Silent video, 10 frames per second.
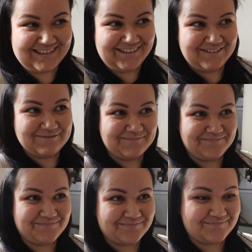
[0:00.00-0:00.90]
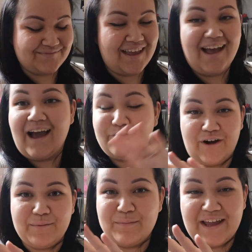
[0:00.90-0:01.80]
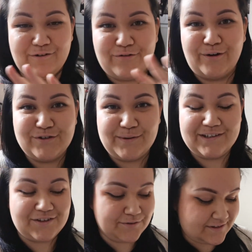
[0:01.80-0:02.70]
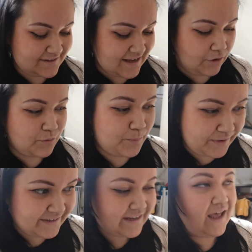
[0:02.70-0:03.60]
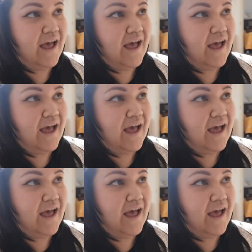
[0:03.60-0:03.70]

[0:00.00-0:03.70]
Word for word: I forgot my microphone, so excuse the sound. But